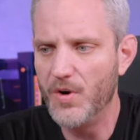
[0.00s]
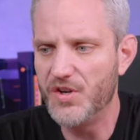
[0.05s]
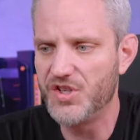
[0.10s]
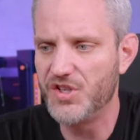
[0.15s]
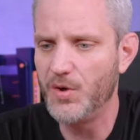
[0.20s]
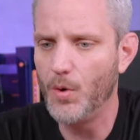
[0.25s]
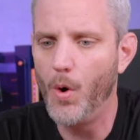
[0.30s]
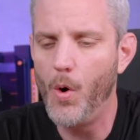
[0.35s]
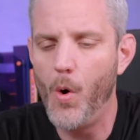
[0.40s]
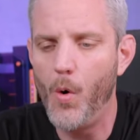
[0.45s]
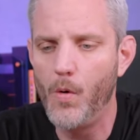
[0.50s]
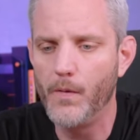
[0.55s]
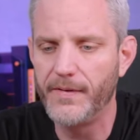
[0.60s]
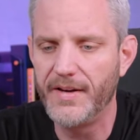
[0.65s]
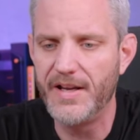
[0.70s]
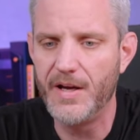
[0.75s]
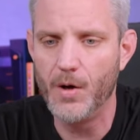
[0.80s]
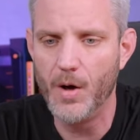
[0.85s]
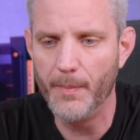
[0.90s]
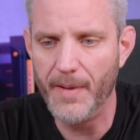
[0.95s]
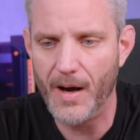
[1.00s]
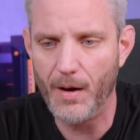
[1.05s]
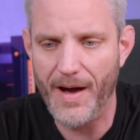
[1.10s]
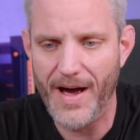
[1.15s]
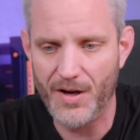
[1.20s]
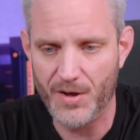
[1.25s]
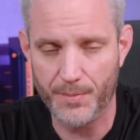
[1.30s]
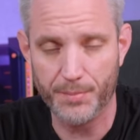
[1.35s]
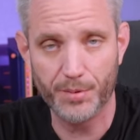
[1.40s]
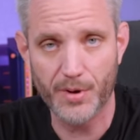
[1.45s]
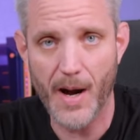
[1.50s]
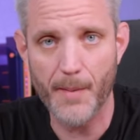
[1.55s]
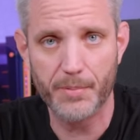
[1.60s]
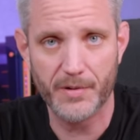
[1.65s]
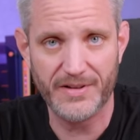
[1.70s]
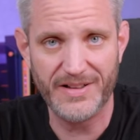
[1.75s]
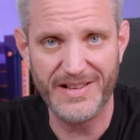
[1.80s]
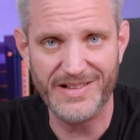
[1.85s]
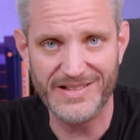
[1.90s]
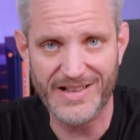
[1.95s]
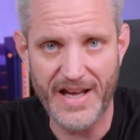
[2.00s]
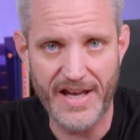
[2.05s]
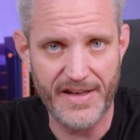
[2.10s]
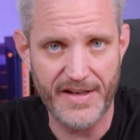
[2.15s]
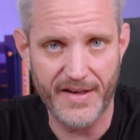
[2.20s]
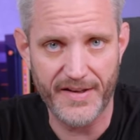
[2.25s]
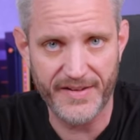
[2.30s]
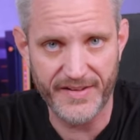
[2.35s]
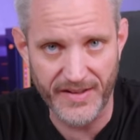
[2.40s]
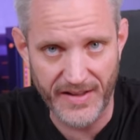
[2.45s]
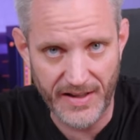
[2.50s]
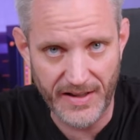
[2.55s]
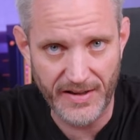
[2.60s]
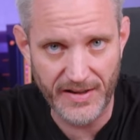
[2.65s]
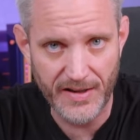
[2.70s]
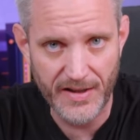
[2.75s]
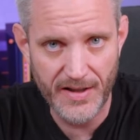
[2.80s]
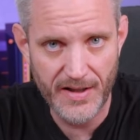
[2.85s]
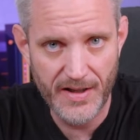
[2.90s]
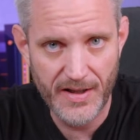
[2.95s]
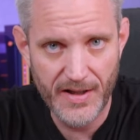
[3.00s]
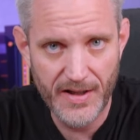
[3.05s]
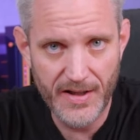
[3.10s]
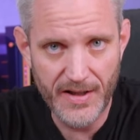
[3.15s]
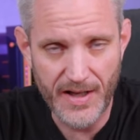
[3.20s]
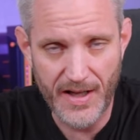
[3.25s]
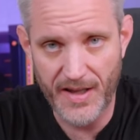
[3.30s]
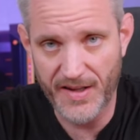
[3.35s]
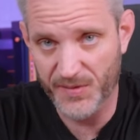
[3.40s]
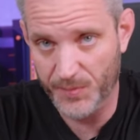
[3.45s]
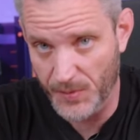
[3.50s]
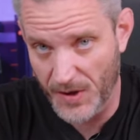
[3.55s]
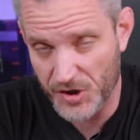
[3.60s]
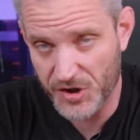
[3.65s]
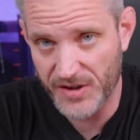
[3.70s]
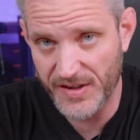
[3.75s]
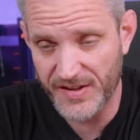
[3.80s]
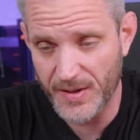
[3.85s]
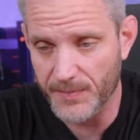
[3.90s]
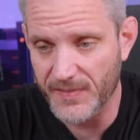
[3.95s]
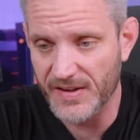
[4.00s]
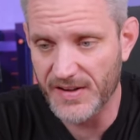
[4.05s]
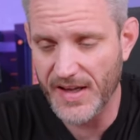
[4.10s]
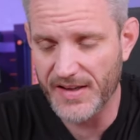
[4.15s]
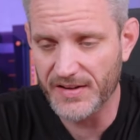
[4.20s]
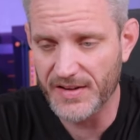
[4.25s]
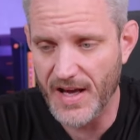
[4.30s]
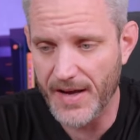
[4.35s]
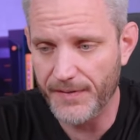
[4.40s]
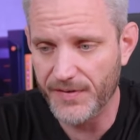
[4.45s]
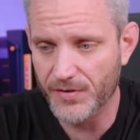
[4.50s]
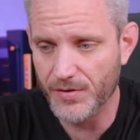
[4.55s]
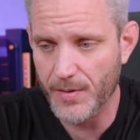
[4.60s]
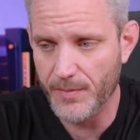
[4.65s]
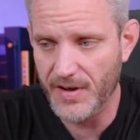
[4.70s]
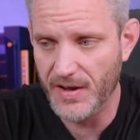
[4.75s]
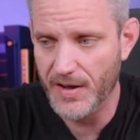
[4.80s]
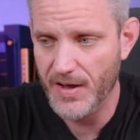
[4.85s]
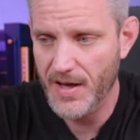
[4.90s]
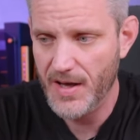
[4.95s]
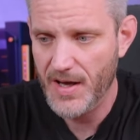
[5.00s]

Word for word: we should do a whole video about how to properly light a scene, especially something like live streaming.